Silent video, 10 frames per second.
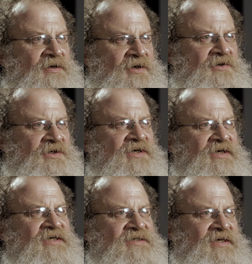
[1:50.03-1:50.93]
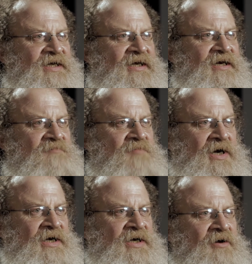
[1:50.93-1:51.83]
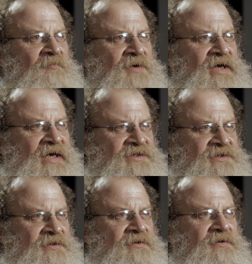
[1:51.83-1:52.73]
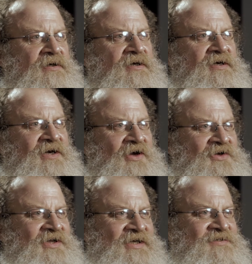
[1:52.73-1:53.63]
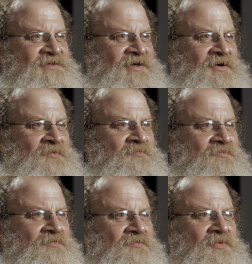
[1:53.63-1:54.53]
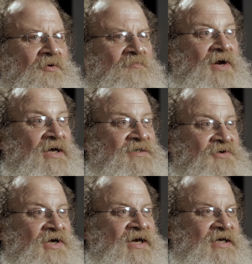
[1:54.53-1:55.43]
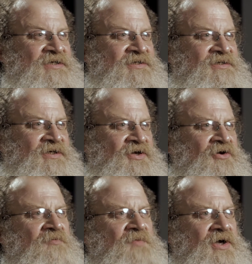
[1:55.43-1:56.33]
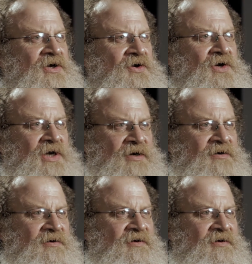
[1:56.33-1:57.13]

Now that it is a legally binding obligation, now that there's compliance regulations in the European Union,